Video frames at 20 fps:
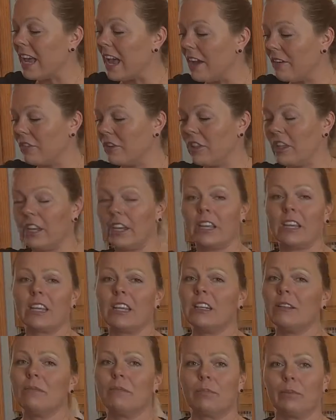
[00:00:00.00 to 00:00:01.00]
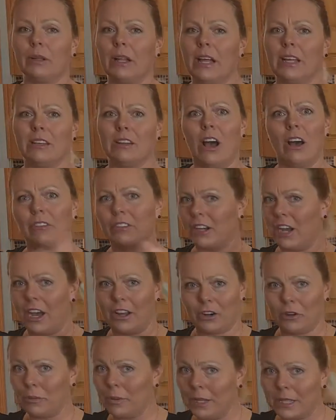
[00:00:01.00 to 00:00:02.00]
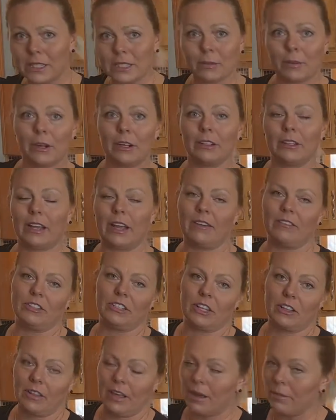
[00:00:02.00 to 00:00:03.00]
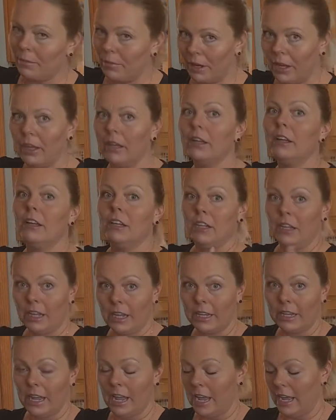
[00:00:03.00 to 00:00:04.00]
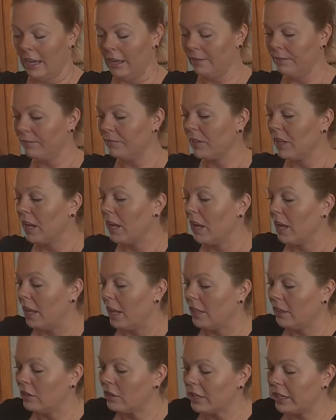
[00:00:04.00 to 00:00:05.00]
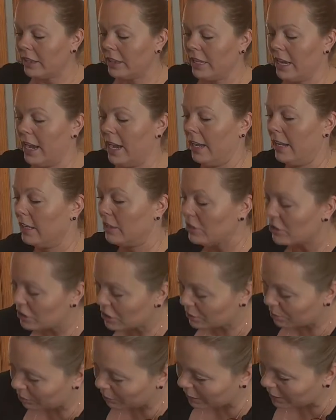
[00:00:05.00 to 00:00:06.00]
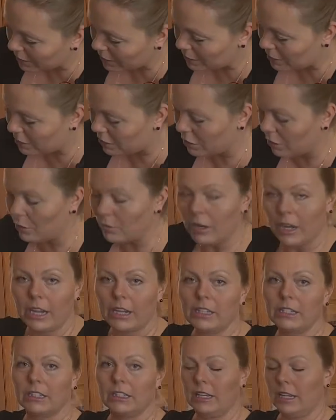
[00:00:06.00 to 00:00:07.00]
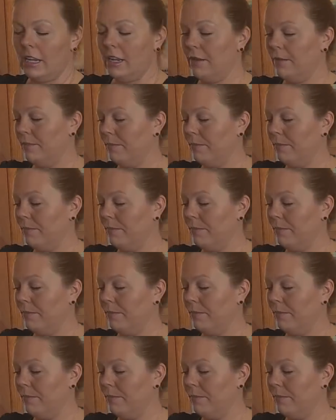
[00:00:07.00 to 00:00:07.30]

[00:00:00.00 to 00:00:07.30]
everything. It can blend avocado pits, apparently. I haven't done that, but it can. And look at that, it's just blended so nicely.